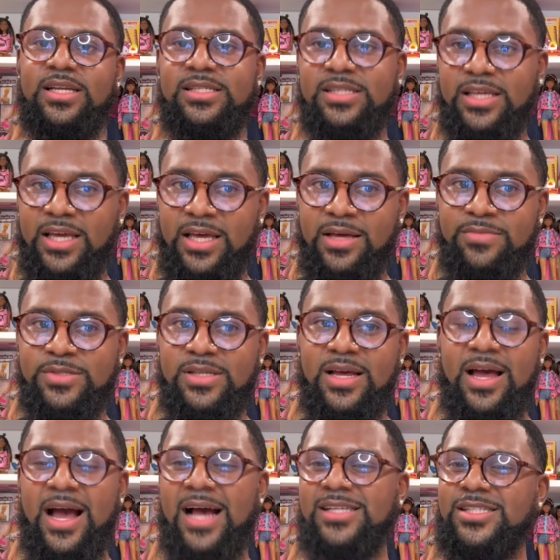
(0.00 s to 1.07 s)
as gifts.
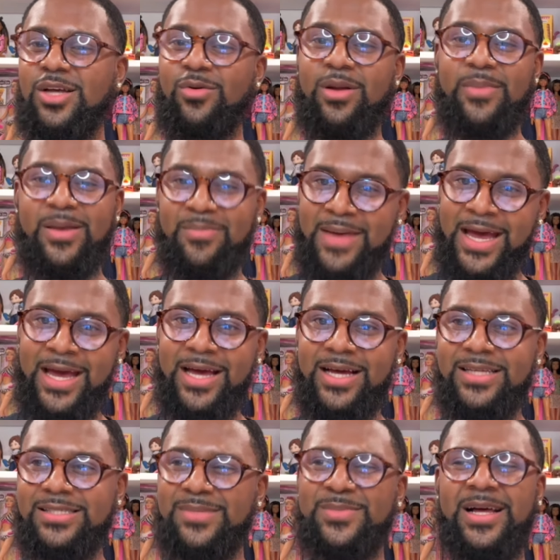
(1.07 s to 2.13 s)
I still would have been mad
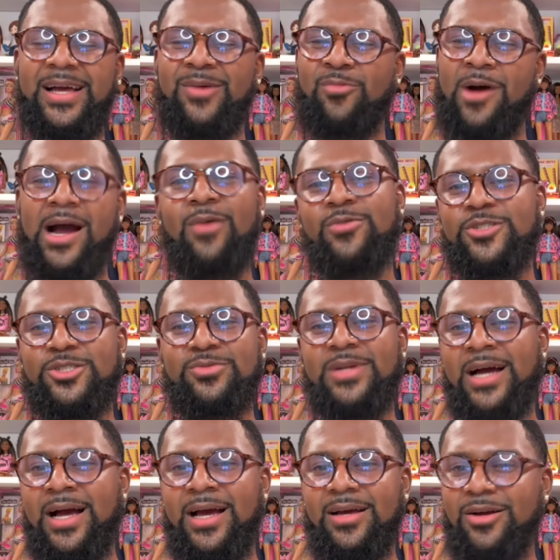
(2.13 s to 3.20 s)
because I'm like, why would you
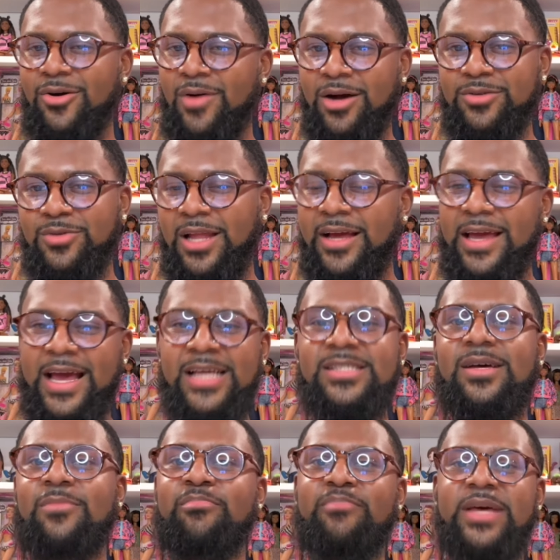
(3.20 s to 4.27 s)
not go out like as
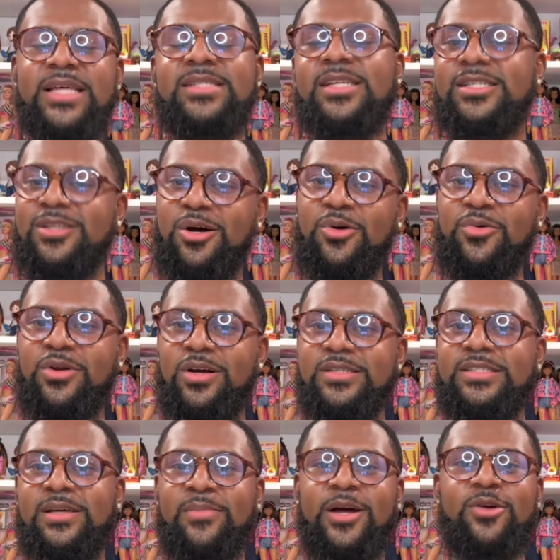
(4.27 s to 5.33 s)
a business owner,
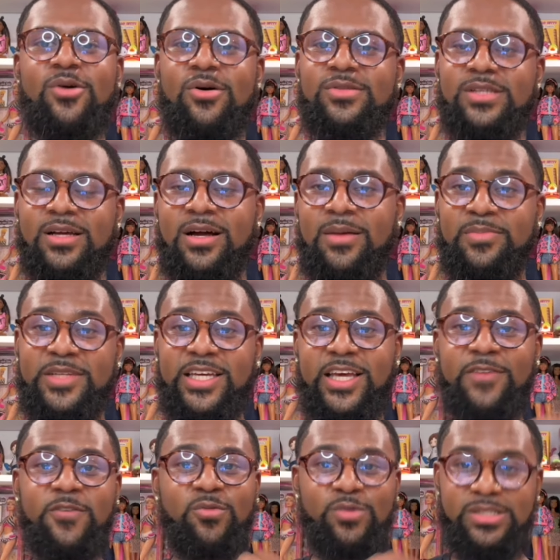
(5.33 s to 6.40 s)
somebody who owns a company?
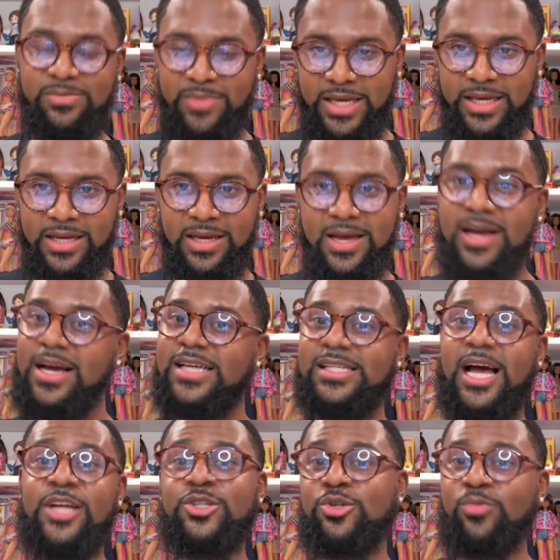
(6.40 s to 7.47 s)
If it was me, because
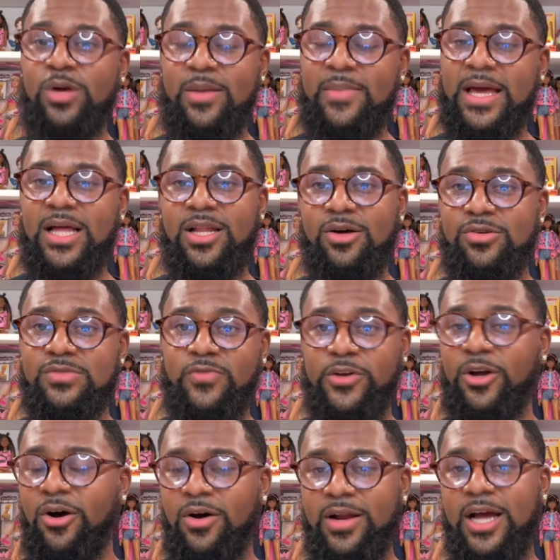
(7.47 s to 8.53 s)
I do want to make clothes for
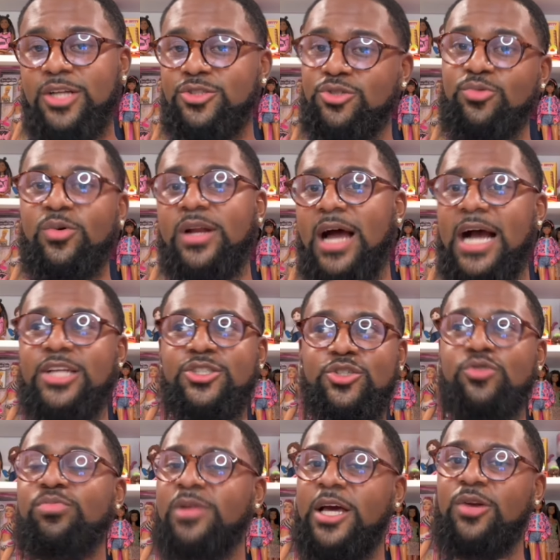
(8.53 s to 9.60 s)
y'all, and I do want, I
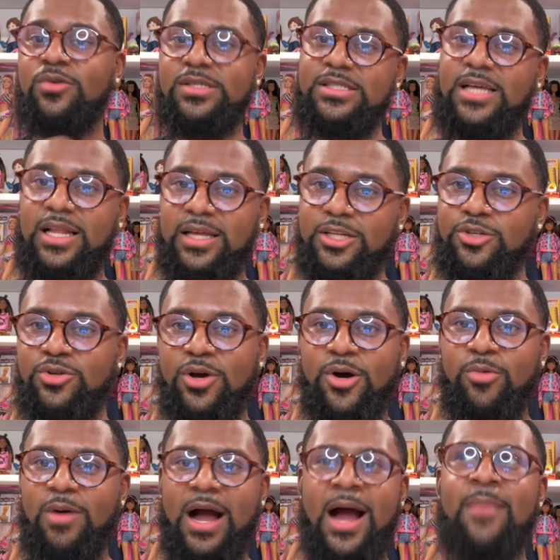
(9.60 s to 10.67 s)
do plan on selling. You
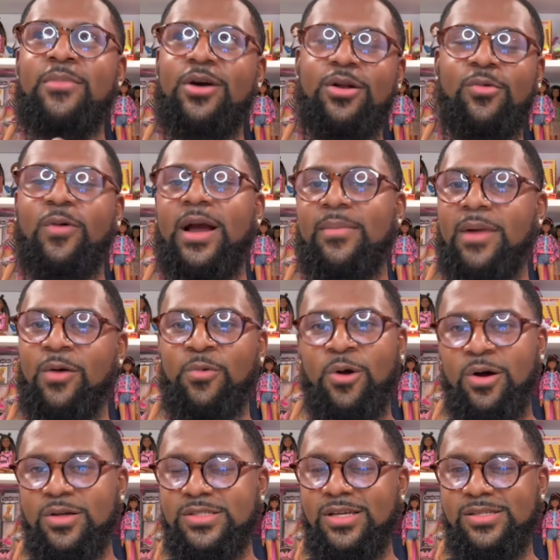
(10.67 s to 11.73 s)
know, I'm gonna right my
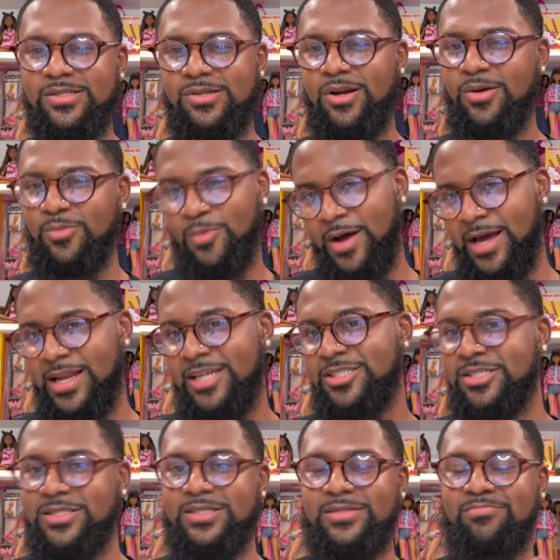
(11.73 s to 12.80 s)
wrongs a certain way. That's
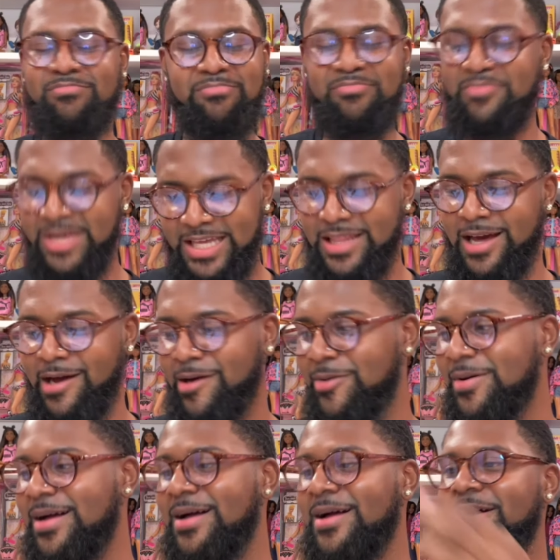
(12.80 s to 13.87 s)
just me though
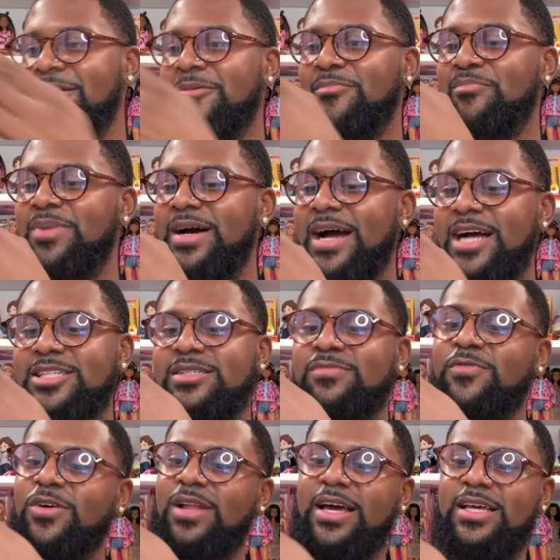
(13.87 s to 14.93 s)
but I just
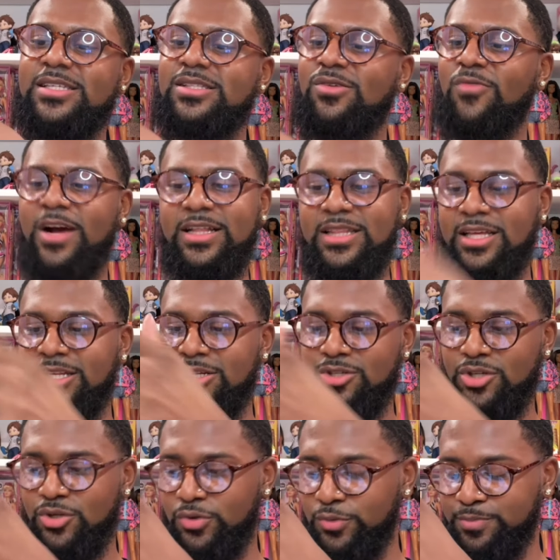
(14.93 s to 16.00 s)
feel like it's the right thing to
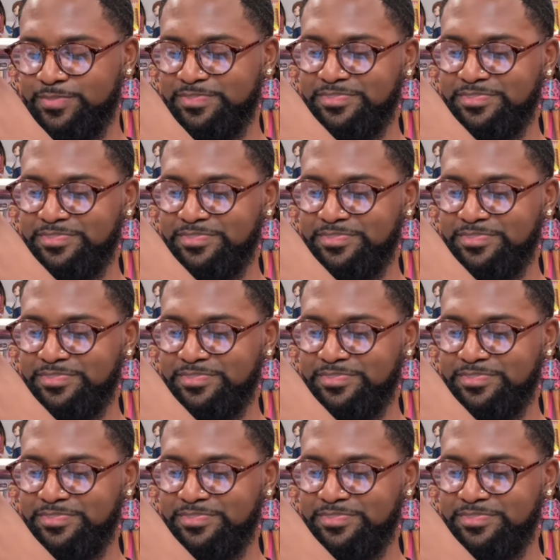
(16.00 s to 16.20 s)
do